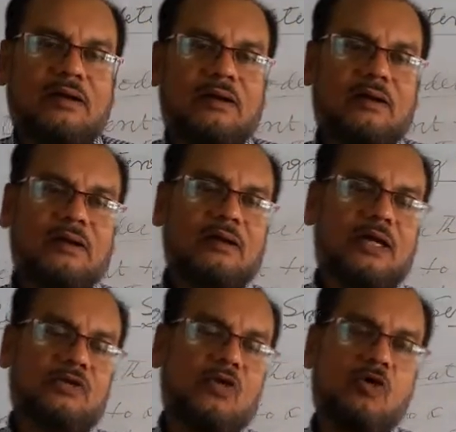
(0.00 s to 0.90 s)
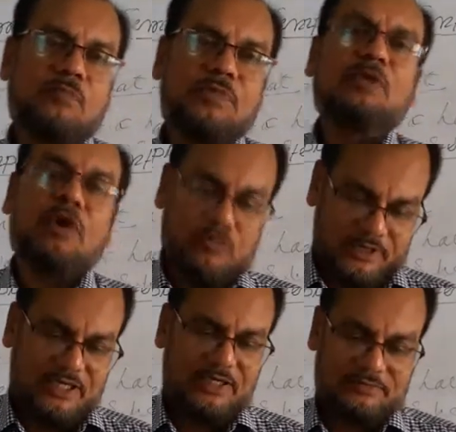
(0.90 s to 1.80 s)
I hope you are
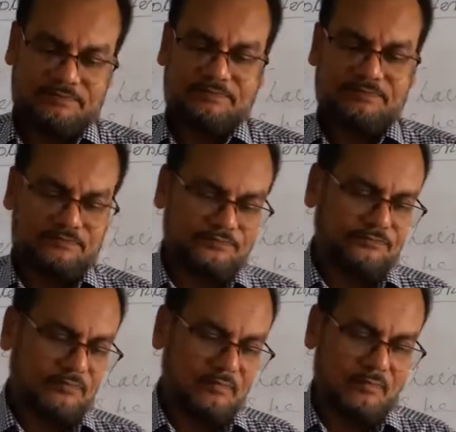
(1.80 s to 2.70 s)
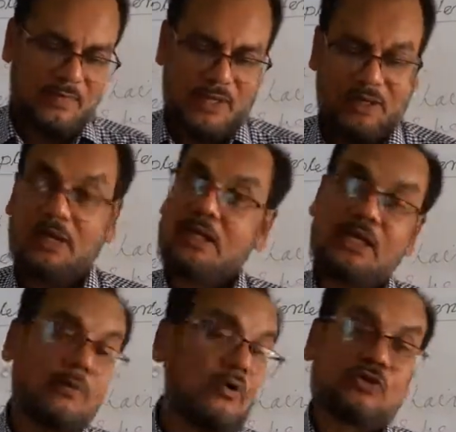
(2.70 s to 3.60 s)
well. And I
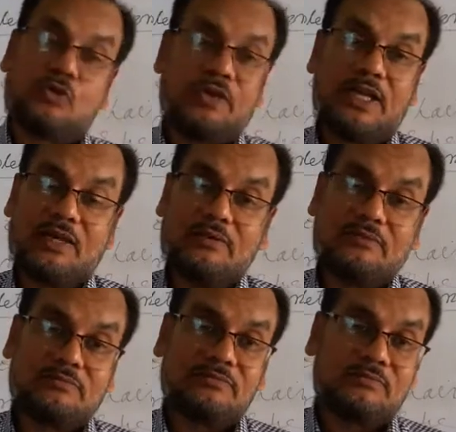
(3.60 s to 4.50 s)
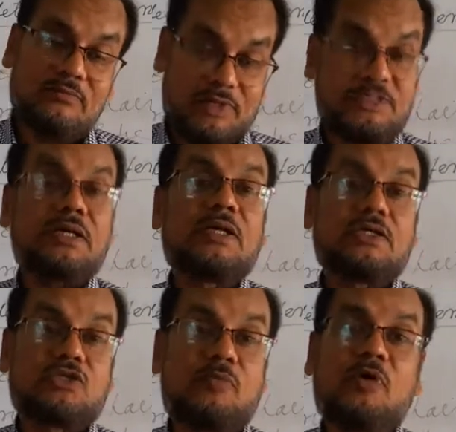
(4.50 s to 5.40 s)
am also well by the
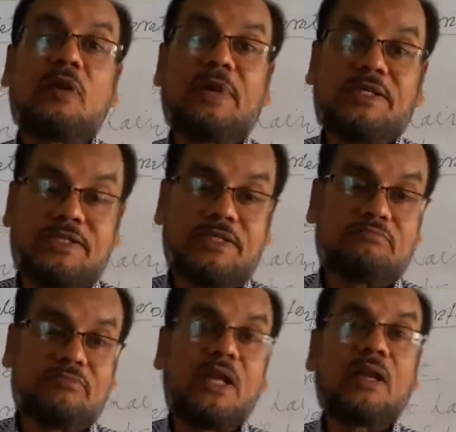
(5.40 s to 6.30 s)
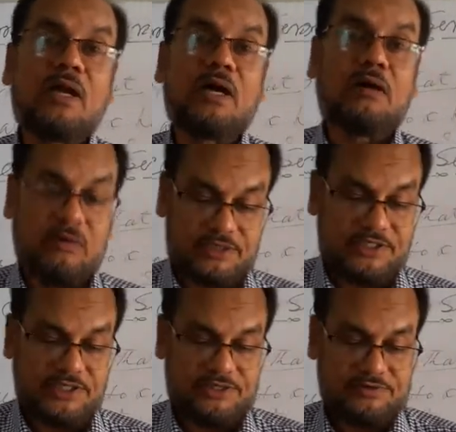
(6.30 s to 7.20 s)
grace of Almighty Allah, our
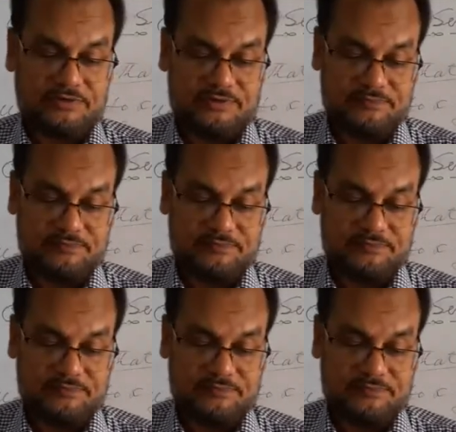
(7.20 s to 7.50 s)
Creator.